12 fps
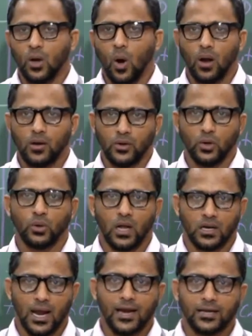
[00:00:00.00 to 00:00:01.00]
All you know
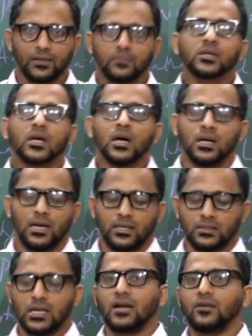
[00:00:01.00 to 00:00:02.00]
that items, that
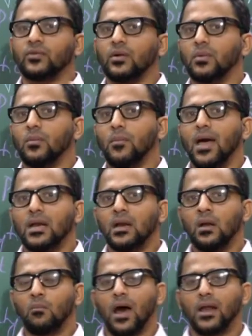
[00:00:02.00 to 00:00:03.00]
is starting from the men,
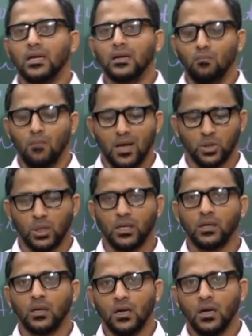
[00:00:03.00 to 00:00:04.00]
money,
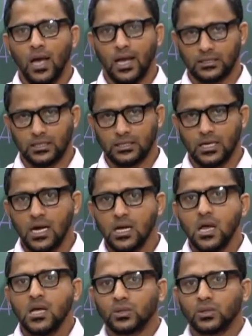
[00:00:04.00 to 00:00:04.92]
machine, etc.